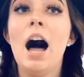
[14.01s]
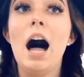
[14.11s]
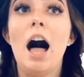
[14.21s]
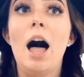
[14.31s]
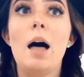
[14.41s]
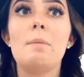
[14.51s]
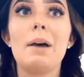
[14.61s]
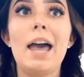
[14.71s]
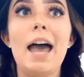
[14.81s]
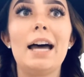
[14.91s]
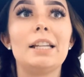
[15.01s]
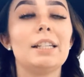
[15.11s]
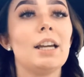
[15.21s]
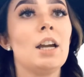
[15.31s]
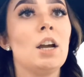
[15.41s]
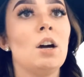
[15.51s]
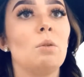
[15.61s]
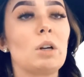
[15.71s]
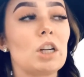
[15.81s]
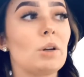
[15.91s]
and
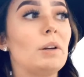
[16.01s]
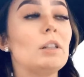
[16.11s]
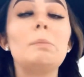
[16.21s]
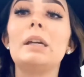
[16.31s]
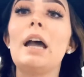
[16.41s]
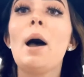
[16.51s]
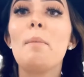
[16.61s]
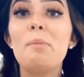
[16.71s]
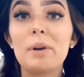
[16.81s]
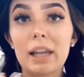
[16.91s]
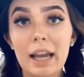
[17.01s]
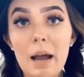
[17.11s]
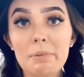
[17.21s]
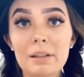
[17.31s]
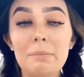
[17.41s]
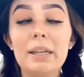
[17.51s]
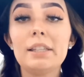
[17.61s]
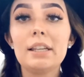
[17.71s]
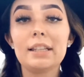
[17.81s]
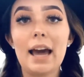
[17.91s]
we're just going to be bringing up some
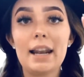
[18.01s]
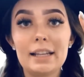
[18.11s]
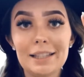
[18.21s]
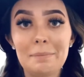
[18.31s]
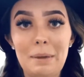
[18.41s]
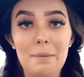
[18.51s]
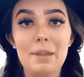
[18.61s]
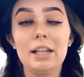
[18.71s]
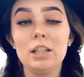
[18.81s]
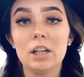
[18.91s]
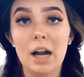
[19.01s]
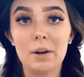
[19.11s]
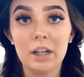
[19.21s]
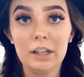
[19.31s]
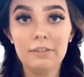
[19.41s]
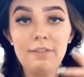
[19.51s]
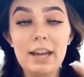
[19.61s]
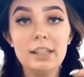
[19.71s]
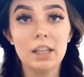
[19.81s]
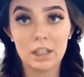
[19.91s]
pieces, adding some baby lights around her
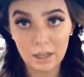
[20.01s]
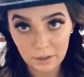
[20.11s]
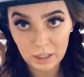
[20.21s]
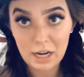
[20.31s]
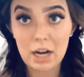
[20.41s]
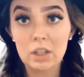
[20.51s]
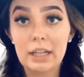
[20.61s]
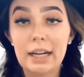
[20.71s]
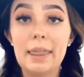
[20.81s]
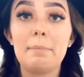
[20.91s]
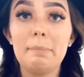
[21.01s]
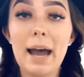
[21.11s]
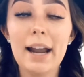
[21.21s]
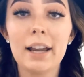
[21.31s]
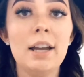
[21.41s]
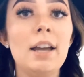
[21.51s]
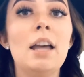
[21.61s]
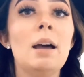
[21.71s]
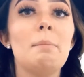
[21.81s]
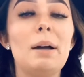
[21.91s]
face and around her hairline in the back,
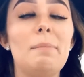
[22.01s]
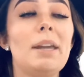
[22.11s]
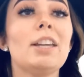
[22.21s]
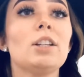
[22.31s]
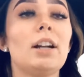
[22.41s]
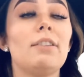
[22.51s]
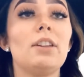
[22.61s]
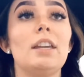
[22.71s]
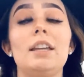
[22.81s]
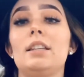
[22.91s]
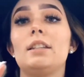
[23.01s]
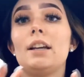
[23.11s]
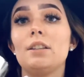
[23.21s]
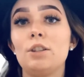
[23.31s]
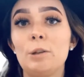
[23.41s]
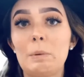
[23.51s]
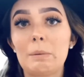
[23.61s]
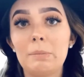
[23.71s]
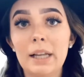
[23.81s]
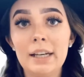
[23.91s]
but making sure everything is nice and super
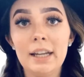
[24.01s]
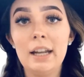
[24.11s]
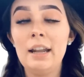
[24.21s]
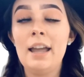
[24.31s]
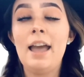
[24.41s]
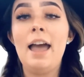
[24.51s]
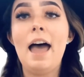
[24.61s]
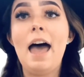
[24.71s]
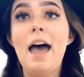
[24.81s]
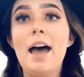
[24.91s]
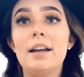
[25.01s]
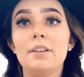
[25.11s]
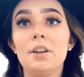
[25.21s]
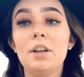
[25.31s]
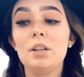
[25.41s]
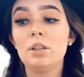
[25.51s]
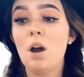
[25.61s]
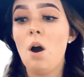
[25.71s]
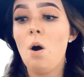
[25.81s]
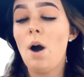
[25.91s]
blended. And
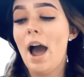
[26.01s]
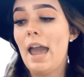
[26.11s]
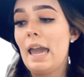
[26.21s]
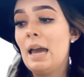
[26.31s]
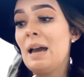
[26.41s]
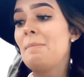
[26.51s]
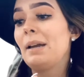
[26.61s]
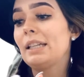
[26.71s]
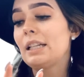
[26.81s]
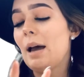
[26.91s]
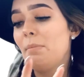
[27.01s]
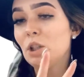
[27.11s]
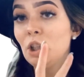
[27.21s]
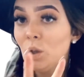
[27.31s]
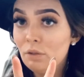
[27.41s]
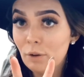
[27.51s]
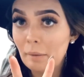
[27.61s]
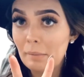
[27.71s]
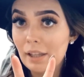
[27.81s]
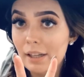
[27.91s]
so I mixed up two
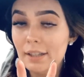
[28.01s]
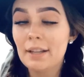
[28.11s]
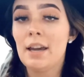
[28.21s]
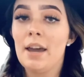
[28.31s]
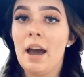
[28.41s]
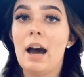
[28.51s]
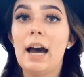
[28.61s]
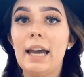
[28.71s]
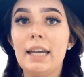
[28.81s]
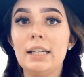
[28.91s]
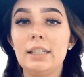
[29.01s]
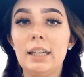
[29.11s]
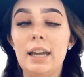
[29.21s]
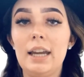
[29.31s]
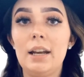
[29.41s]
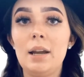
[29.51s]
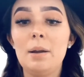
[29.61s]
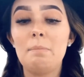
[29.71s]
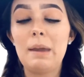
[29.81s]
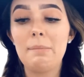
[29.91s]
formulas. I did
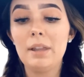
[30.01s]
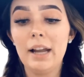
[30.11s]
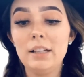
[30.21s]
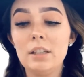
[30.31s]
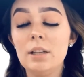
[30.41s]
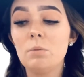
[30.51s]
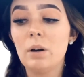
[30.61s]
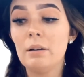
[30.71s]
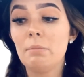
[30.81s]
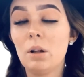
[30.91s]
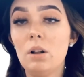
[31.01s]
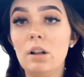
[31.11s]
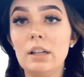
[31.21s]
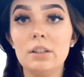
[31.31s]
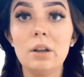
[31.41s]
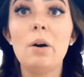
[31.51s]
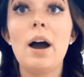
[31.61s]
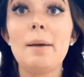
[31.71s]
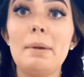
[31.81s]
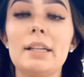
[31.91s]
baby lights in one bowl, and so
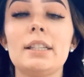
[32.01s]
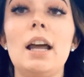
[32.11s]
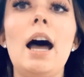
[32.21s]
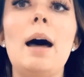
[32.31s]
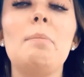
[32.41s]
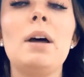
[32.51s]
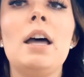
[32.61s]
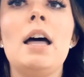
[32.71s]
I mixed up